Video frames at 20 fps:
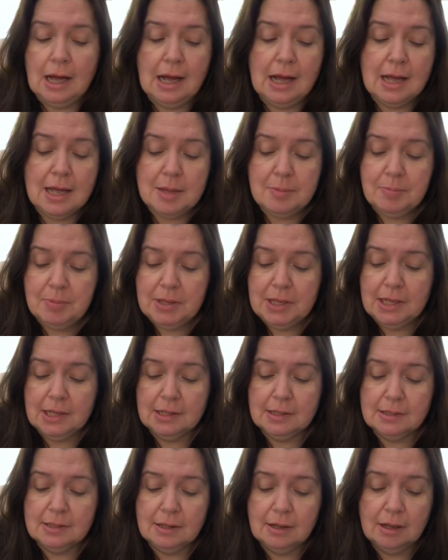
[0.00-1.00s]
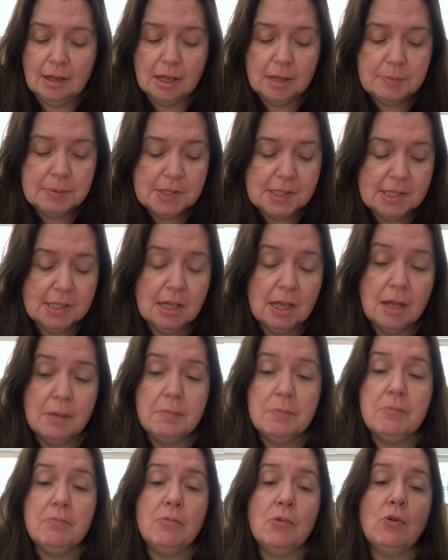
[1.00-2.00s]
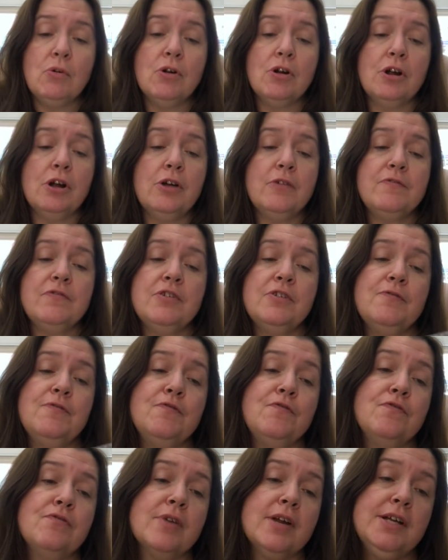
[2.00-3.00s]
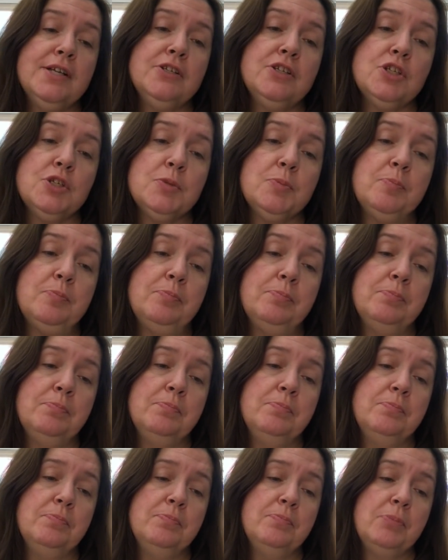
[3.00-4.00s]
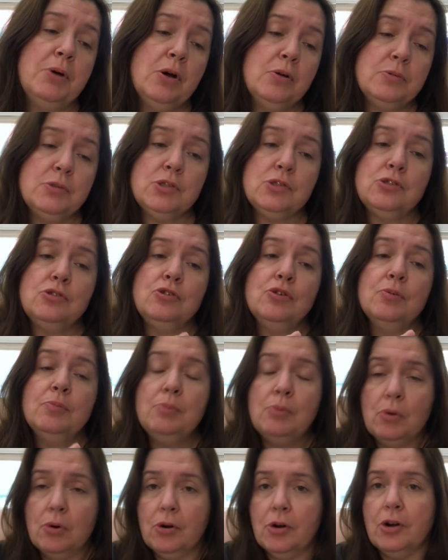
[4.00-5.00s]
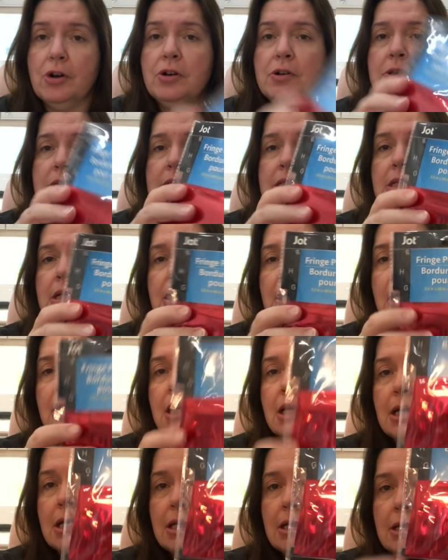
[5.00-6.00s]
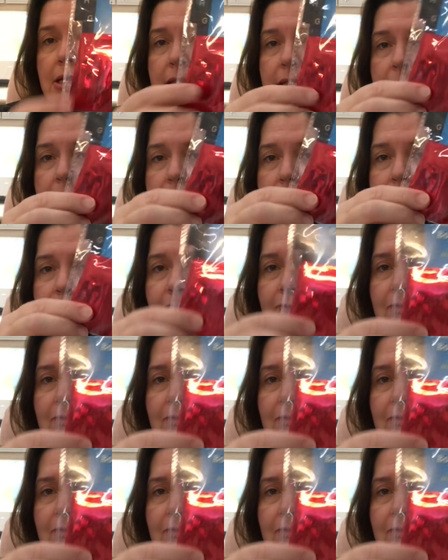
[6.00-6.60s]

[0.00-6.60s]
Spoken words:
I picked up some more of the fringe poster borders in the